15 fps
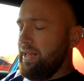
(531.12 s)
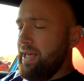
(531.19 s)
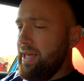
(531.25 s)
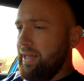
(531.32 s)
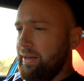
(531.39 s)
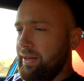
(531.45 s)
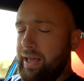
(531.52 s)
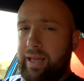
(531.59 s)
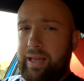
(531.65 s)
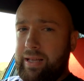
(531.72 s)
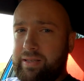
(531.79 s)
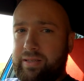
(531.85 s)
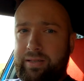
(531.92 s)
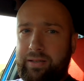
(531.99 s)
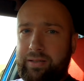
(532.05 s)
it. It
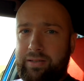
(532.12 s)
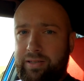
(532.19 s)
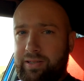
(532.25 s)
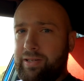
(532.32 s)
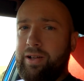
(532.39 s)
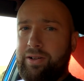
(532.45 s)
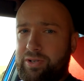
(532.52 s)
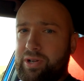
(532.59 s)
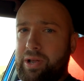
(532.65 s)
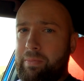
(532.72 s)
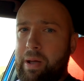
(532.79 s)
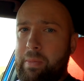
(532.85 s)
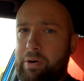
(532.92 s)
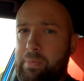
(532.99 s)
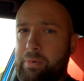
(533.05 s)
is such a
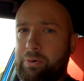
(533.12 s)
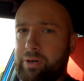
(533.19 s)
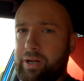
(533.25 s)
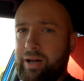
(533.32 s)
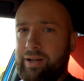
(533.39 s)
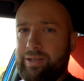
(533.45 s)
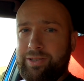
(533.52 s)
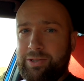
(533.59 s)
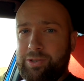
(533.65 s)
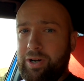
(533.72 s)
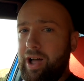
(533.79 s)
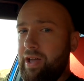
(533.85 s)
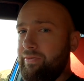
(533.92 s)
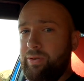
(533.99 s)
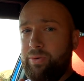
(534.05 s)
memorable car to
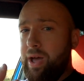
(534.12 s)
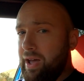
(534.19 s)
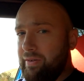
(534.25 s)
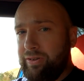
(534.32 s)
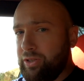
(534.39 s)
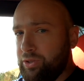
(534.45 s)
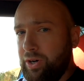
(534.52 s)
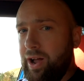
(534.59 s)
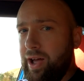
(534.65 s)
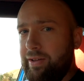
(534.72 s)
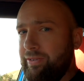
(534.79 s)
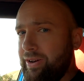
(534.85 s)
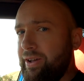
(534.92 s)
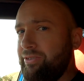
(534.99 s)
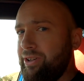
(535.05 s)
drive. If you ever
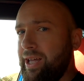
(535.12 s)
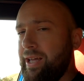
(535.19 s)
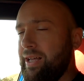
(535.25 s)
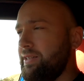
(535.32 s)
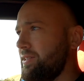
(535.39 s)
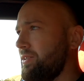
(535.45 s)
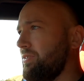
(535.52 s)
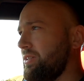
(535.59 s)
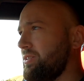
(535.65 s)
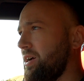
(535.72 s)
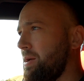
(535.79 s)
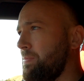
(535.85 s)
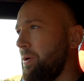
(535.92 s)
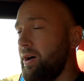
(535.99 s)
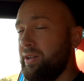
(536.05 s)
drive an FK8 Civic
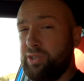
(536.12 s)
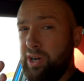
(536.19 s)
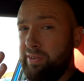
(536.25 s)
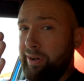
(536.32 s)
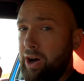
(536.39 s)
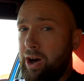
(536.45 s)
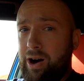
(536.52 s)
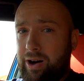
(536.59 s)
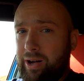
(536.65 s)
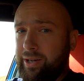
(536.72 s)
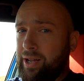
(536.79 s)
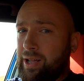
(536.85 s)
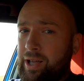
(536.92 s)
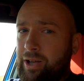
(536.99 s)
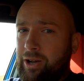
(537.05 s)
Type R and drive it hard
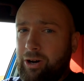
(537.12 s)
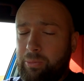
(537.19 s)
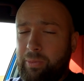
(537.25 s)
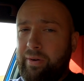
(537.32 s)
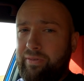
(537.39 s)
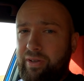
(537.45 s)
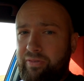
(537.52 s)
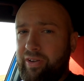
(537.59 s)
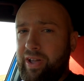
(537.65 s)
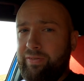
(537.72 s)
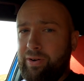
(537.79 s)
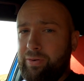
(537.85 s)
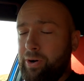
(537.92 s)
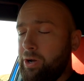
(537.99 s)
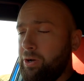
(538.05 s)
on one of your
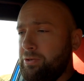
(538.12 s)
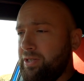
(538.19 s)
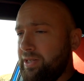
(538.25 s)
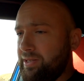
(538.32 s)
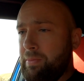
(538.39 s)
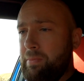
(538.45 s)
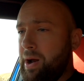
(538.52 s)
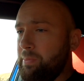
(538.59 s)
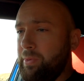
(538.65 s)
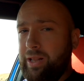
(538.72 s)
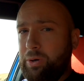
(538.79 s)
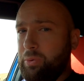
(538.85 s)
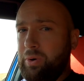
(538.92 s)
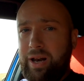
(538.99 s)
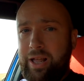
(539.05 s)
favourite roads, it's a memory
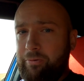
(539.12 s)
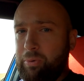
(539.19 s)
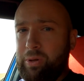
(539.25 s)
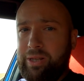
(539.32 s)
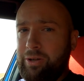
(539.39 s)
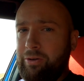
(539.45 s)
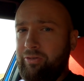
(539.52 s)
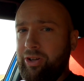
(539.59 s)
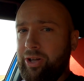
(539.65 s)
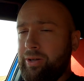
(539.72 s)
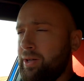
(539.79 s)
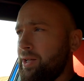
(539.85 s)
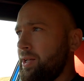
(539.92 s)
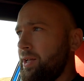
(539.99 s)
that will live with you for